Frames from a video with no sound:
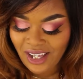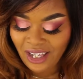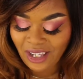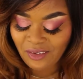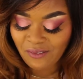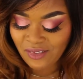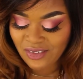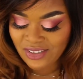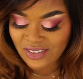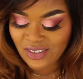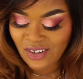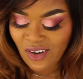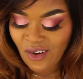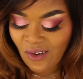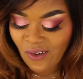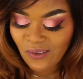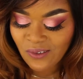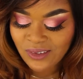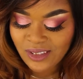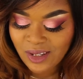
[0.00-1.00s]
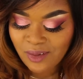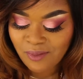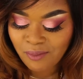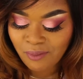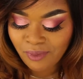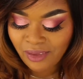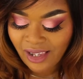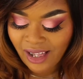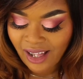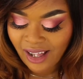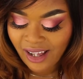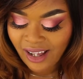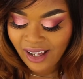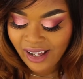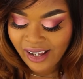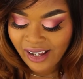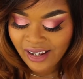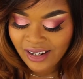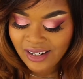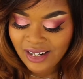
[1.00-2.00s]
It was golden
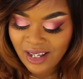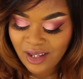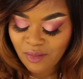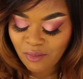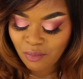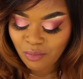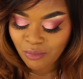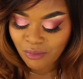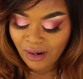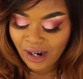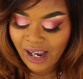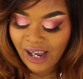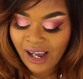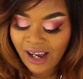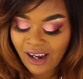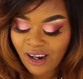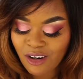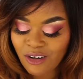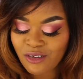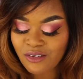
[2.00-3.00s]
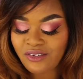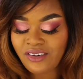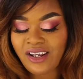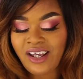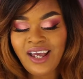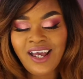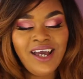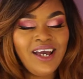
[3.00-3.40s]
blonde and brown,